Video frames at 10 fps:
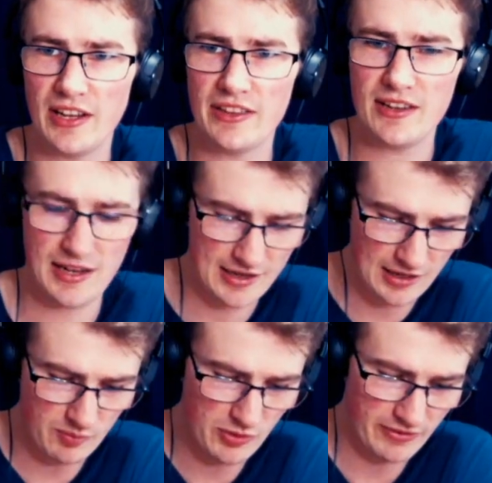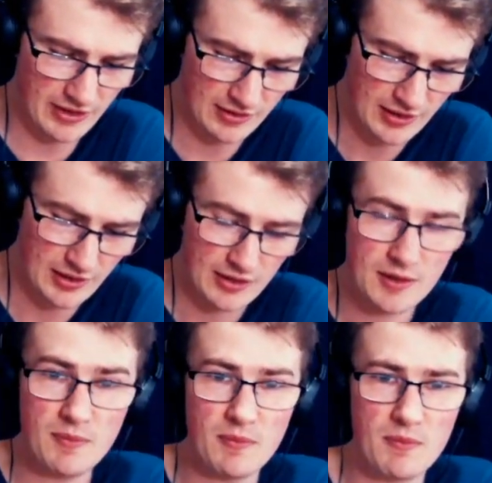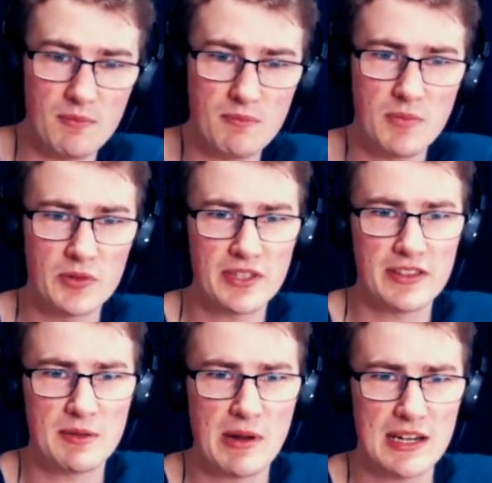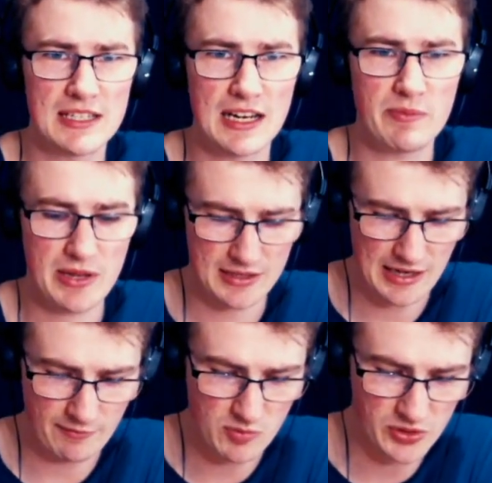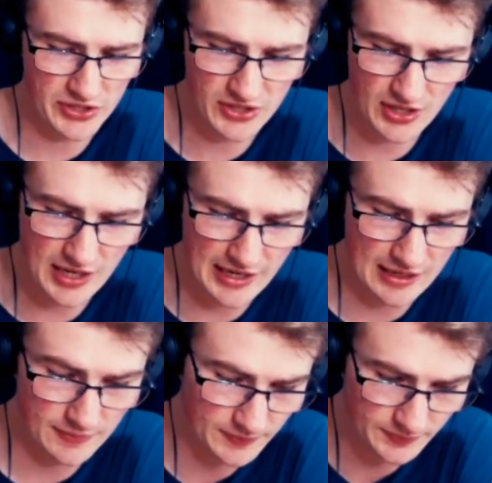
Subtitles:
I think I ended up moving most of this painting down a bit to have more sky,